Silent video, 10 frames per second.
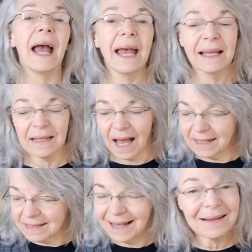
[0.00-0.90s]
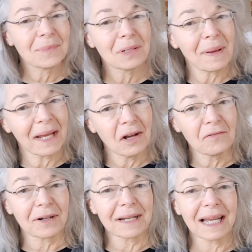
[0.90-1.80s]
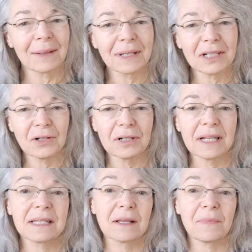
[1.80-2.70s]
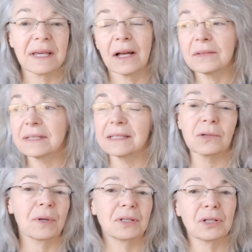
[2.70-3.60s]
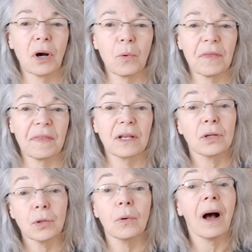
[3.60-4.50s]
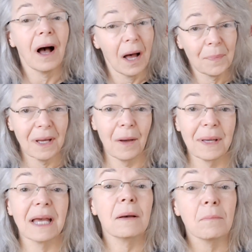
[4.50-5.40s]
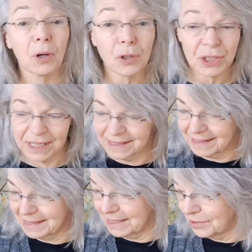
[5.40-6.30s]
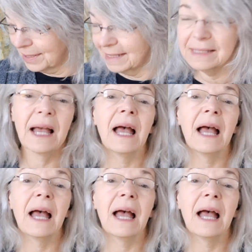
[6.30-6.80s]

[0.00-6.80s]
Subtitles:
And I decided I'm going to paint over it and I'm going to turn it into something else that's going to go with the new upcoming Emergence series.